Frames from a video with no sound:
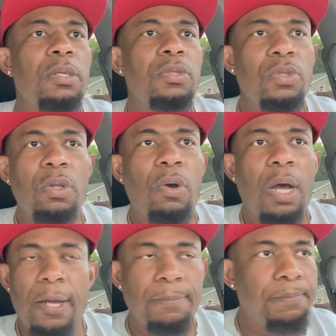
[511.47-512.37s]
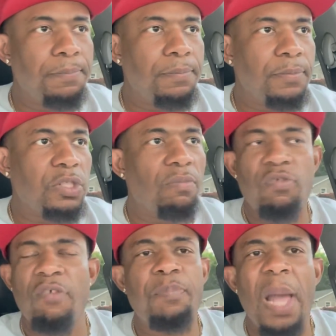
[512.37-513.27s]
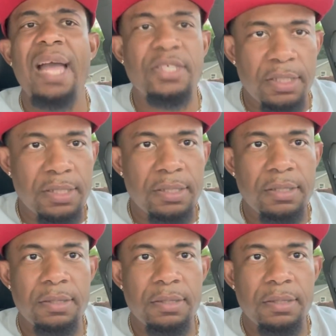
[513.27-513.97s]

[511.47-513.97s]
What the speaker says: some rough patches.